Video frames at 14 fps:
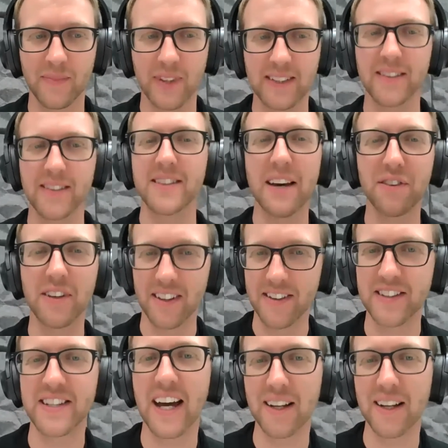This is definitely
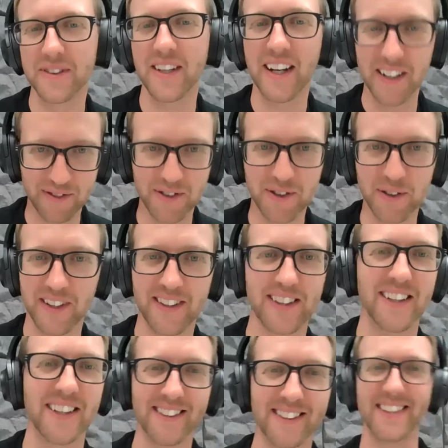the downside of doing
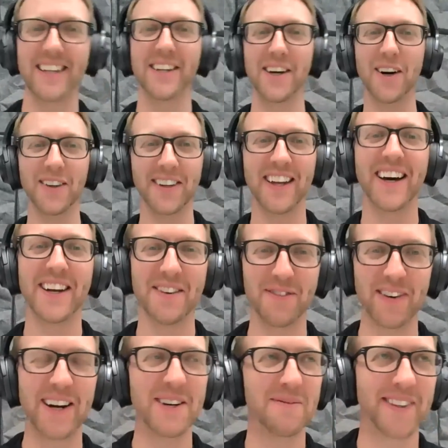things in an online
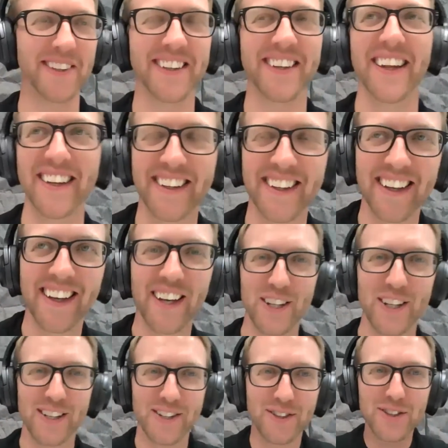environment. Like,
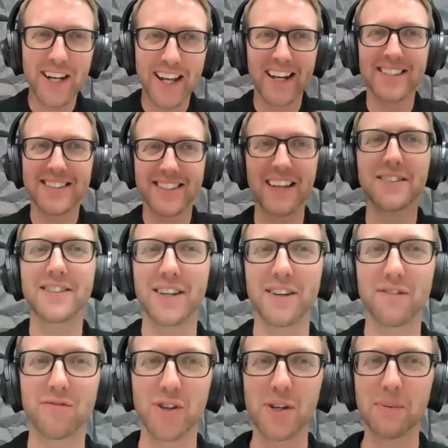you can usually get a sense in
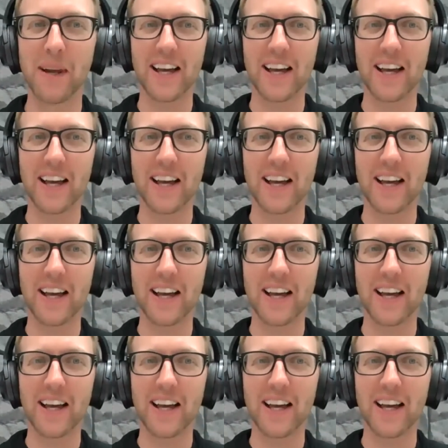a room,